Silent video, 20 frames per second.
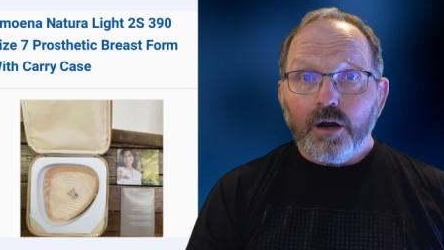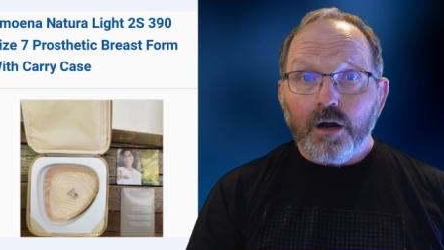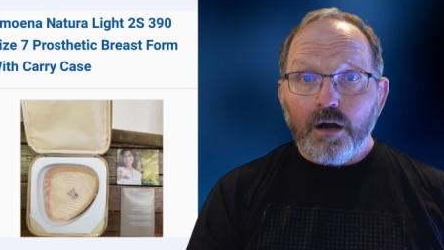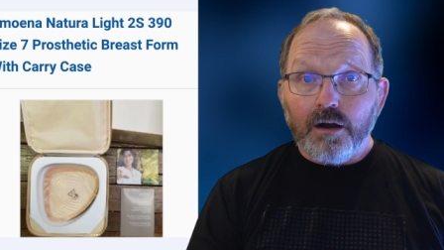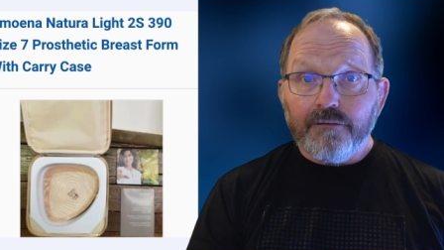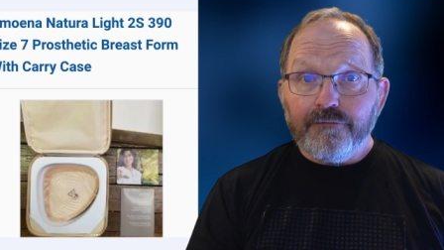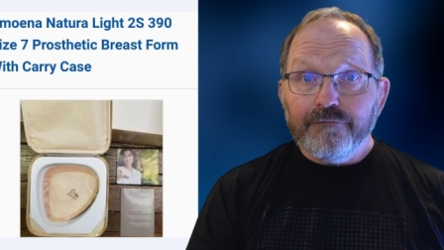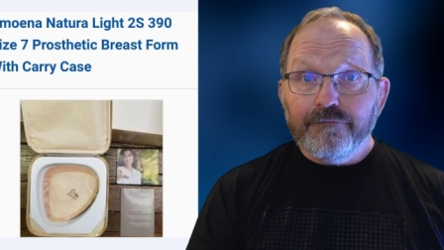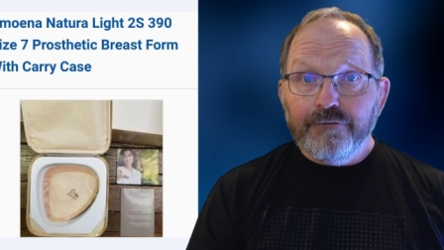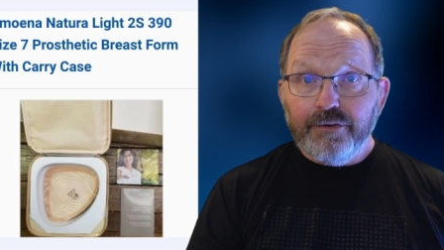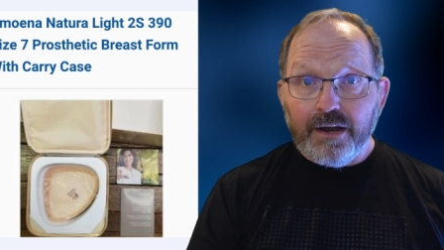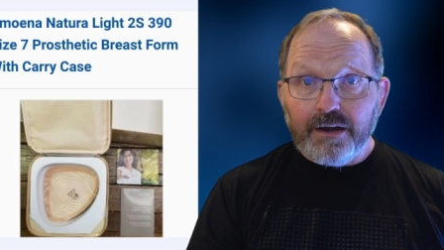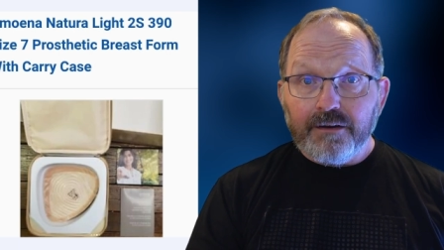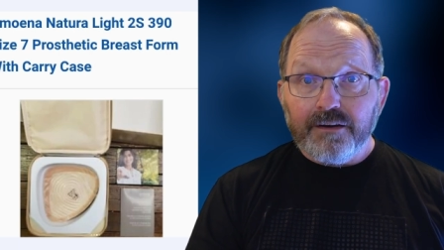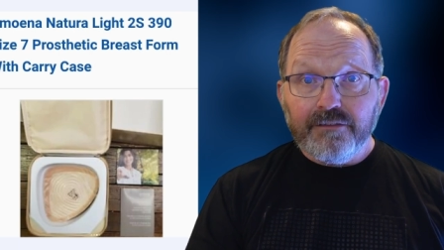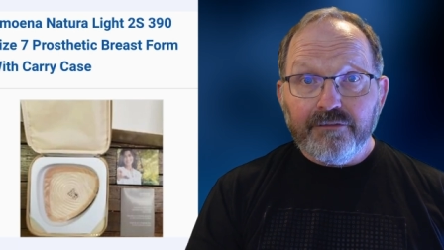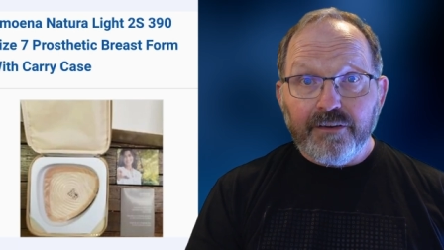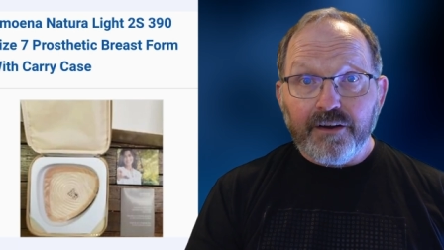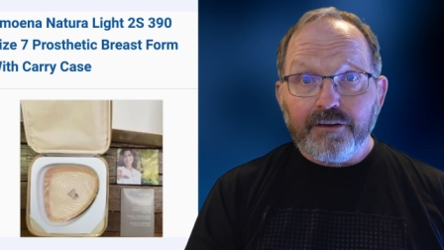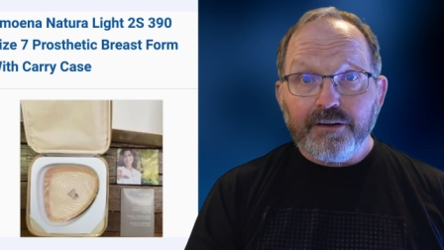are
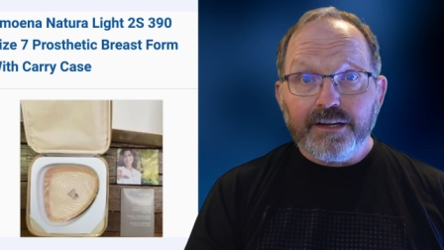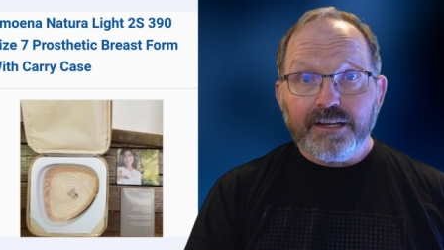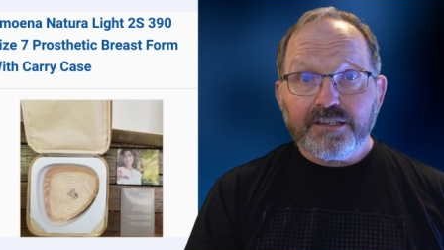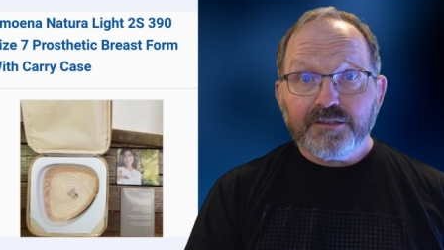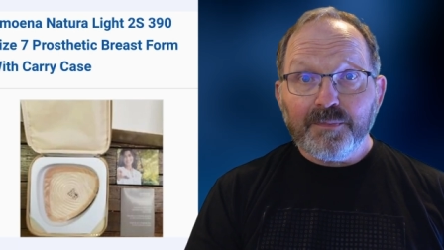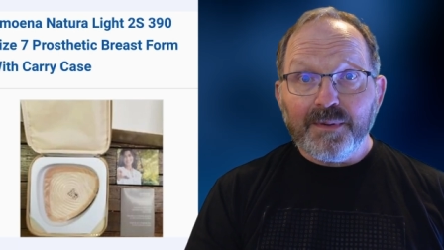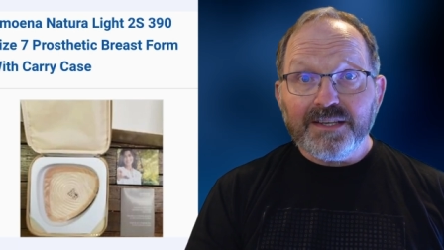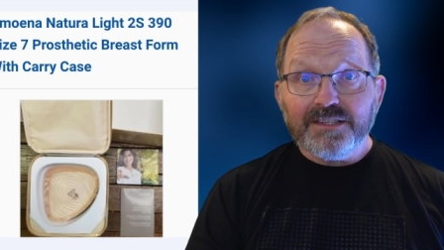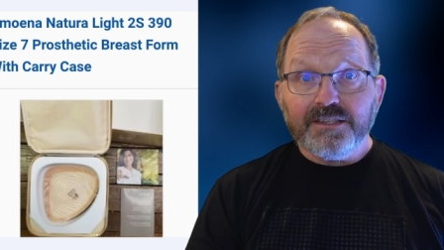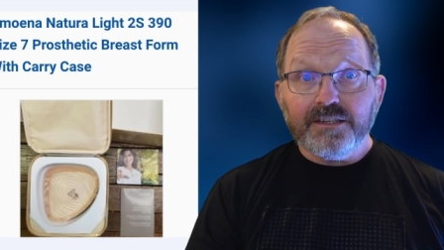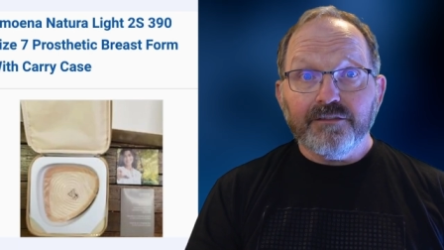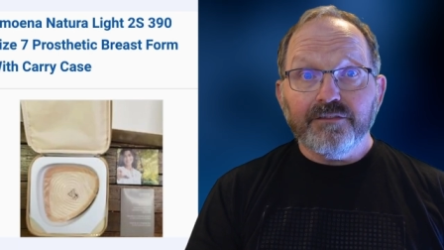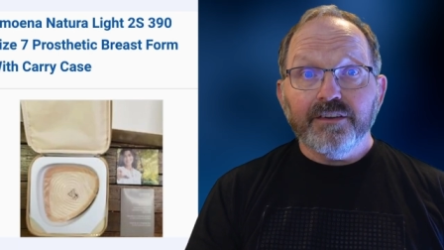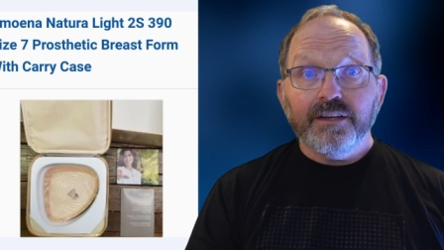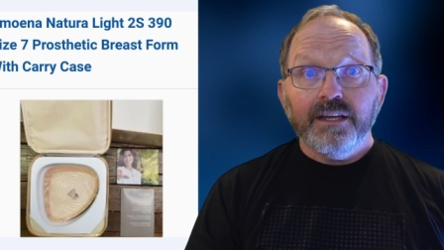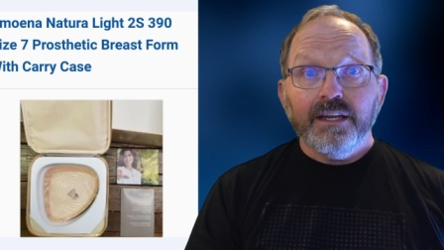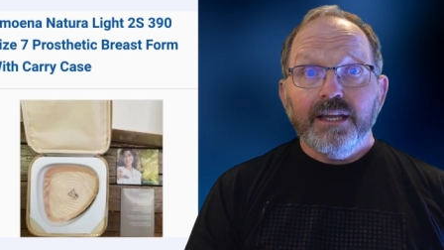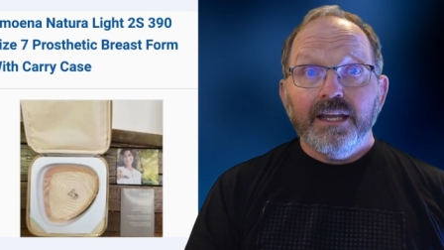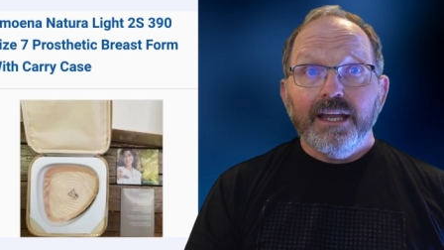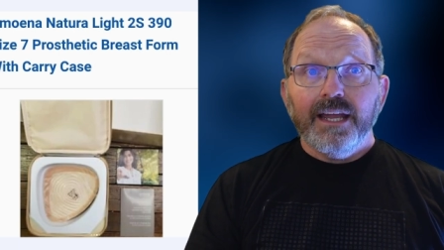very, very expensive.
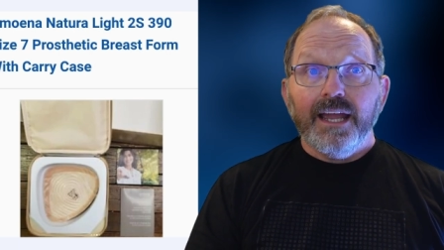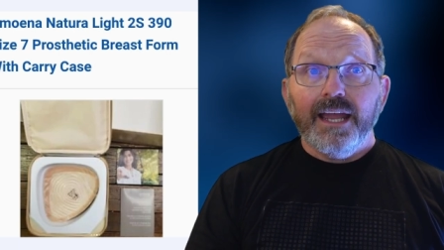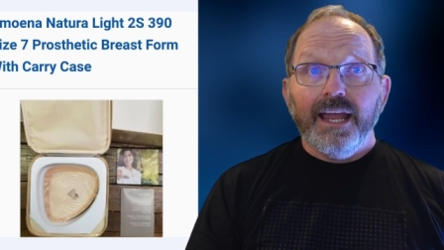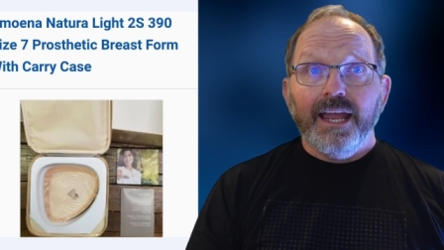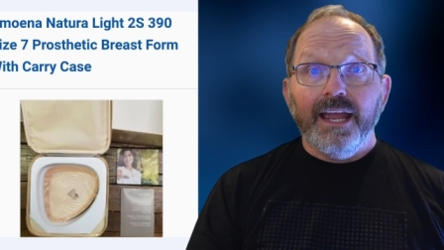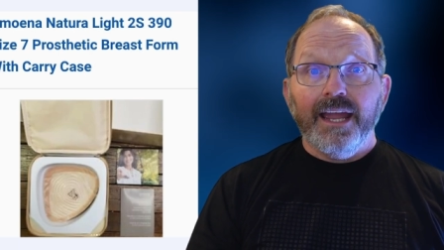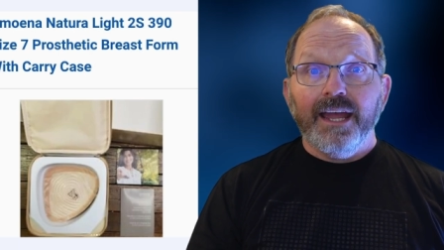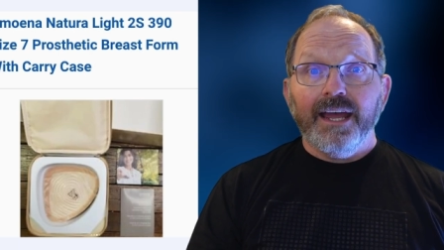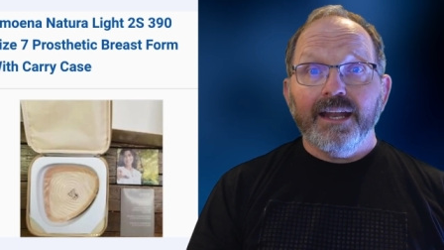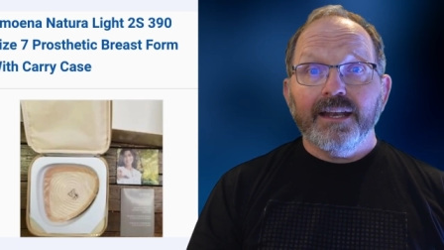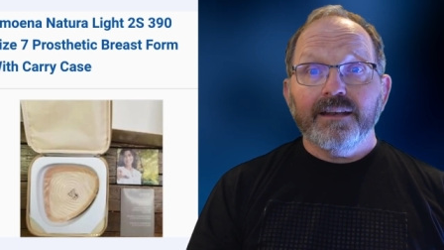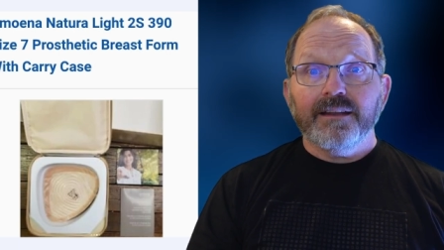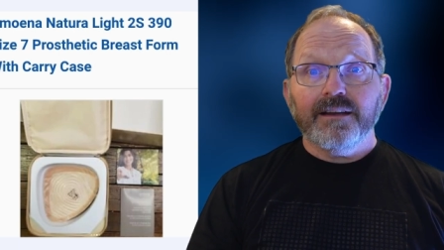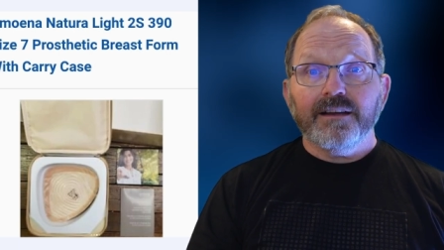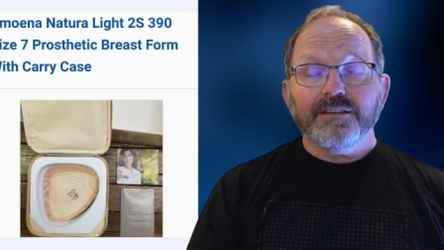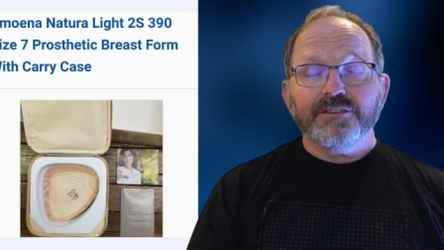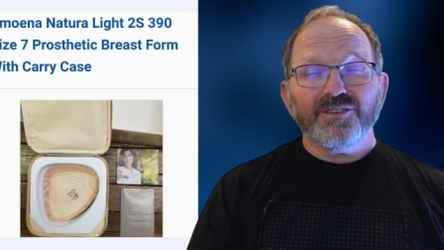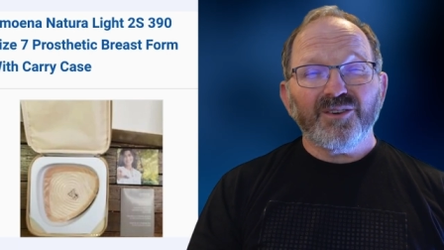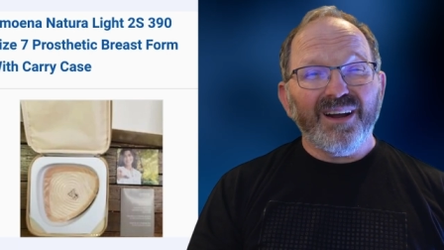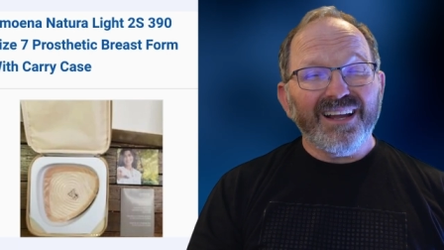And
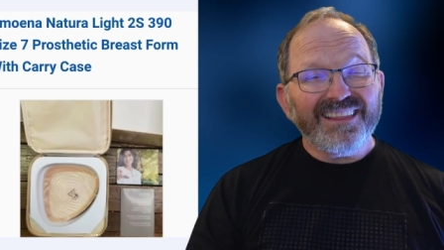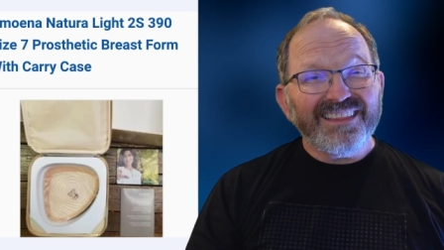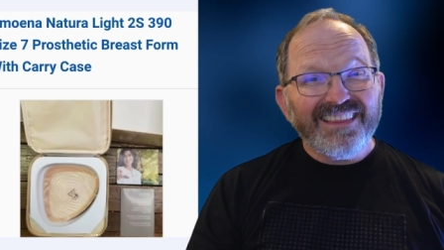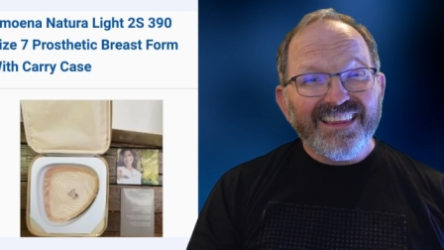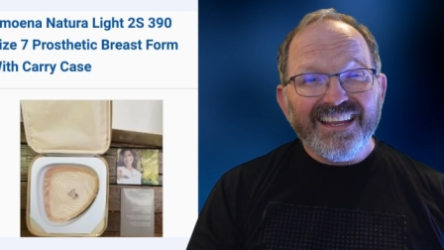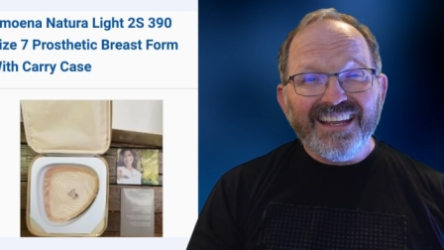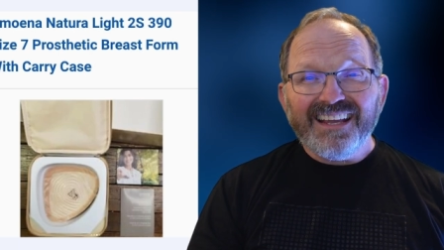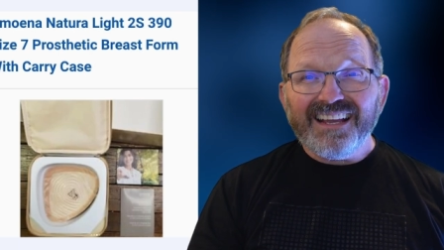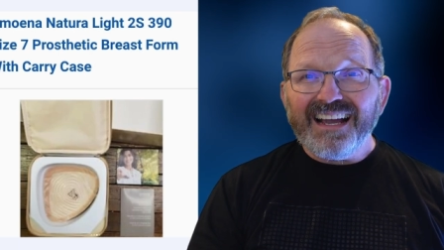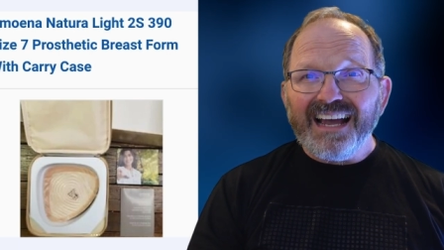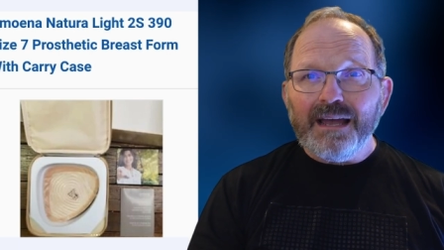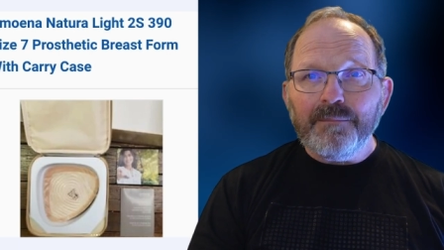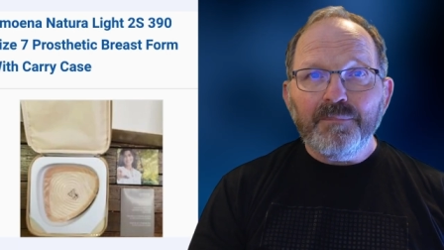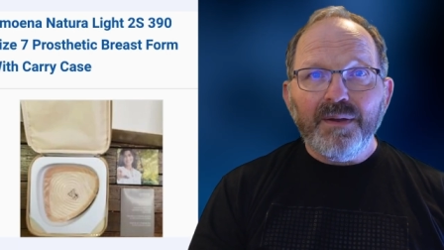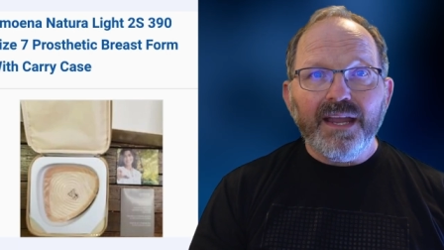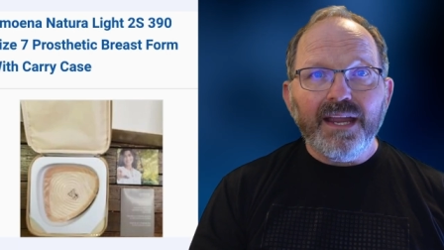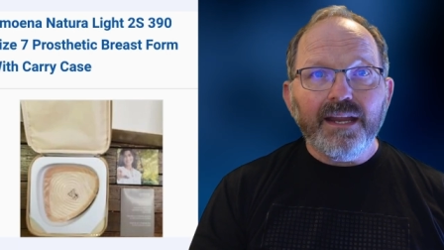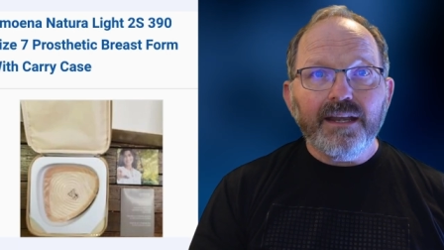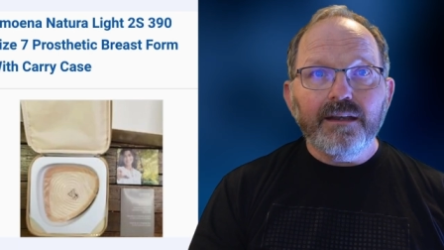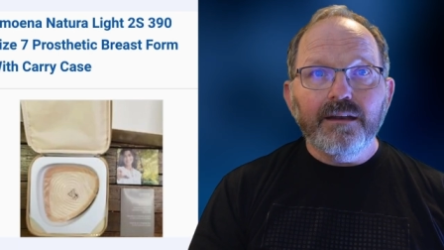so I think I
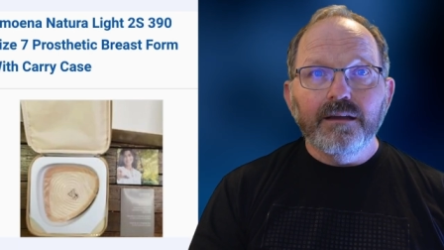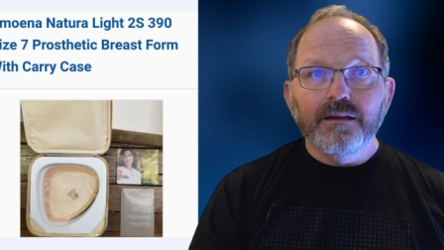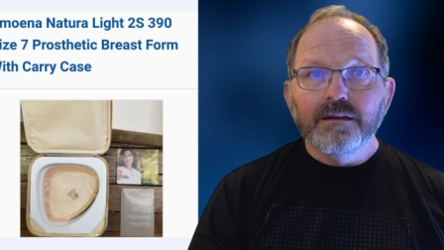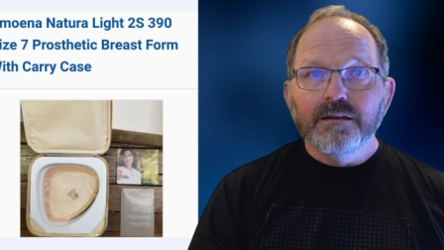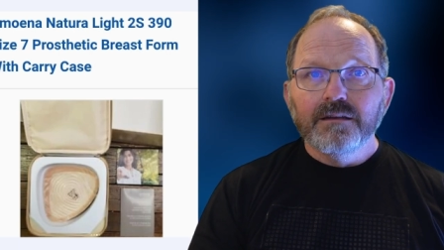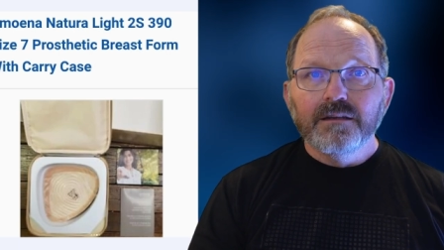paid